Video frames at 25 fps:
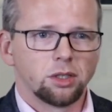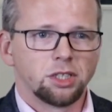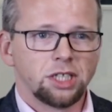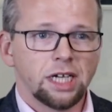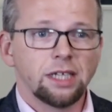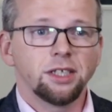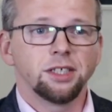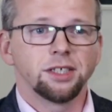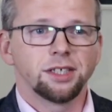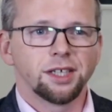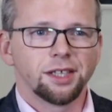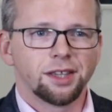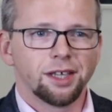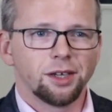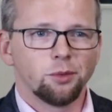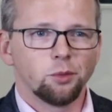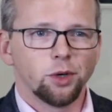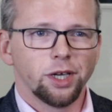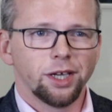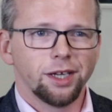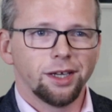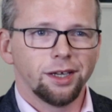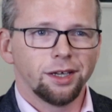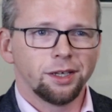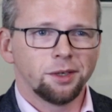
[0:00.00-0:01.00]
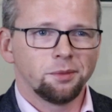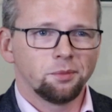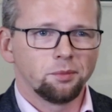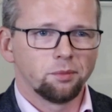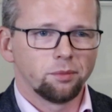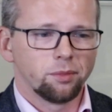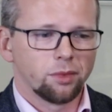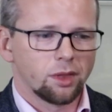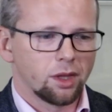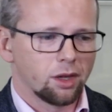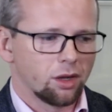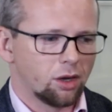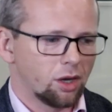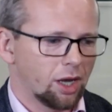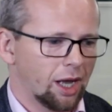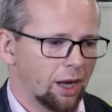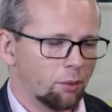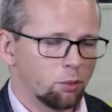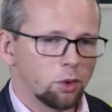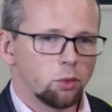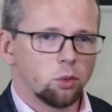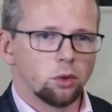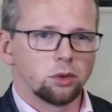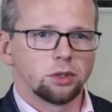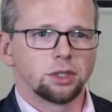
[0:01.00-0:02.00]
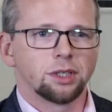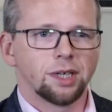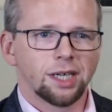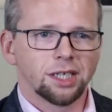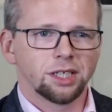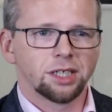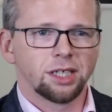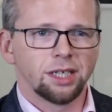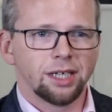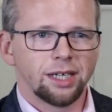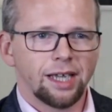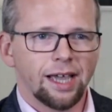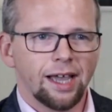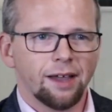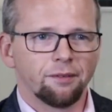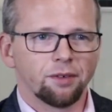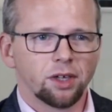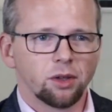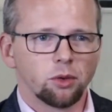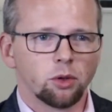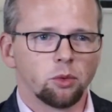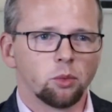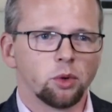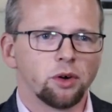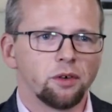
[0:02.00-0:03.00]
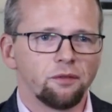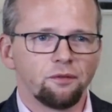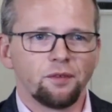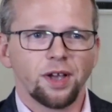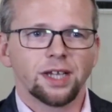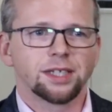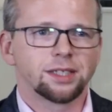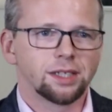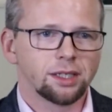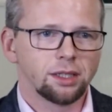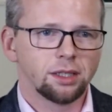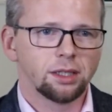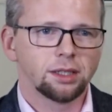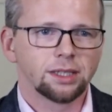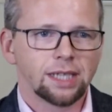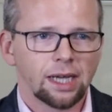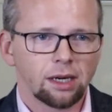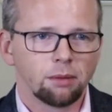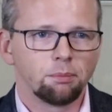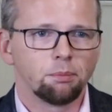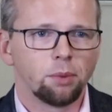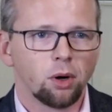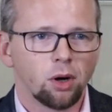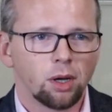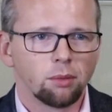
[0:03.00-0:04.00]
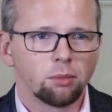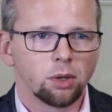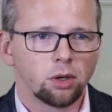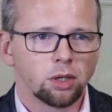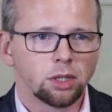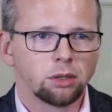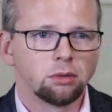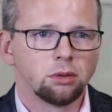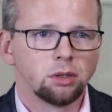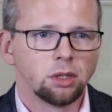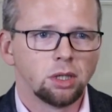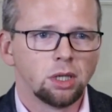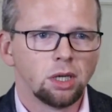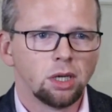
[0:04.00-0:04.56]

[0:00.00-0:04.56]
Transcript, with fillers: Gender's the thing we're hitting, and we want to actually have it that we're investing in the talent pipeline.